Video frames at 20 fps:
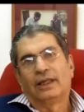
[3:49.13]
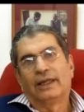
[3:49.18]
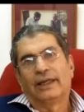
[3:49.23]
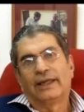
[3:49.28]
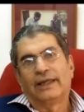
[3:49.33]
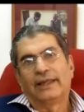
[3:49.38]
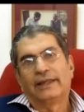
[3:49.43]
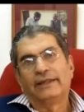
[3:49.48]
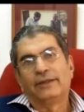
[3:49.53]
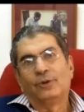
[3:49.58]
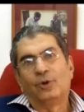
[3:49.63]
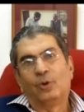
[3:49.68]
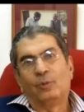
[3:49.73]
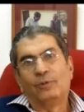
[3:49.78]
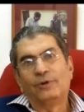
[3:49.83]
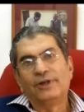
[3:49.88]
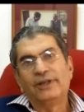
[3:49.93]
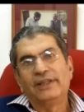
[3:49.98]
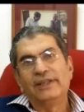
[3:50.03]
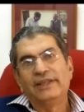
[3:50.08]
and
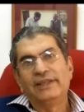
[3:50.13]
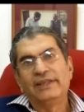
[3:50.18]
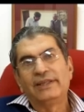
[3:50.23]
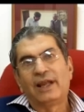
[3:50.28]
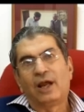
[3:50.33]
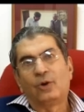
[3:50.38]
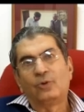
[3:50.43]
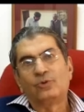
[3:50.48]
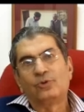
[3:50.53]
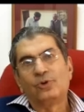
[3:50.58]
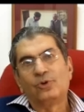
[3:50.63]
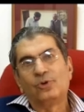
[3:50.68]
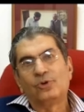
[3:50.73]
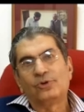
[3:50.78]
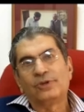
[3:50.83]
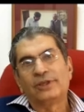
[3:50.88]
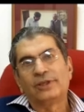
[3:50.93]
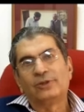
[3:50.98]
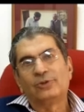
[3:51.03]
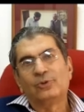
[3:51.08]
nobody in
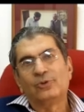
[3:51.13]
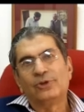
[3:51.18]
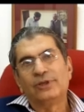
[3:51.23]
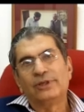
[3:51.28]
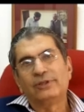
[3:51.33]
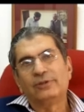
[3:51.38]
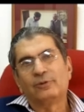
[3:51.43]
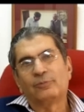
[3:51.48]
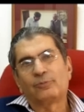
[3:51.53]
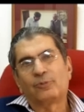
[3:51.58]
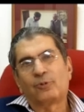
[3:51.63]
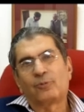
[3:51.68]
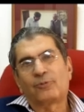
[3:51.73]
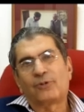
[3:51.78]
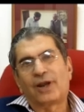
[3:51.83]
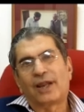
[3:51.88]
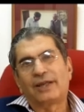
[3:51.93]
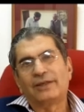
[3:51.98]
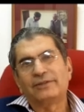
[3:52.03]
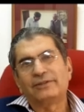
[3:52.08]
Outlook, including the
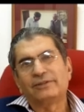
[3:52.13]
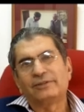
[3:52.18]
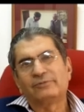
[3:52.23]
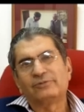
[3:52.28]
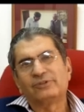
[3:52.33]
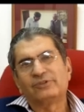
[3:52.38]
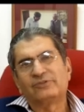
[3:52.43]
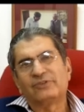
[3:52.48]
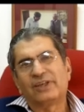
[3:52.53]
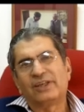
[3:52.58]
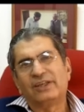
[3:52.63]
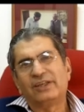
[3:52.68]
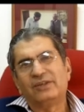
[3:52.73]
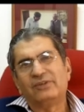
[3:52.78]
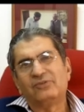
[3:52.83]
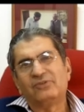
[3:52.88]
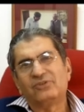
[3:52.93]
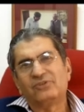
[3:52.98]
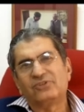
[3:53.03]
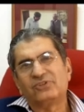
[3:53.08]
proprietor, was very
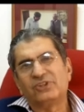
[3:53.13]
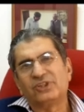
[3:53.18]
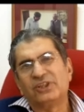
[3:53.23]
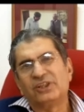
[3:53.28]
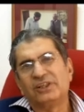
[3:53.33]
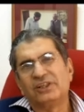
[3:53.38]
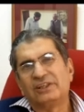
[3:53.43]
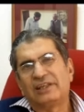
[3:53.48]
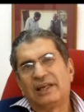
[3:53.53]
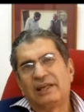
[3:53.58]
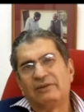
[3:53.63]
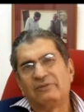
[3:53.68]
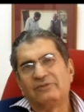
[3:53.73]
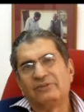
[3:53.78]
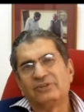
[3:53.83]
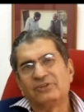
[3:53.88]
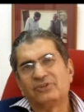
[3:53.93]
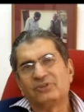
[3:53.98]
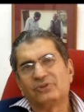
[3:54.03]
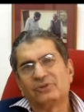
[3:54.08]
interested in
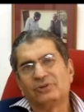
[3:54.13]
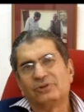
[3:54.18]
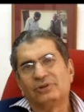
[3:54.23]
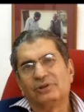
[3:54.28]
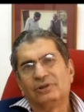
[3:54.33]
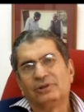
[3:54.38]
television.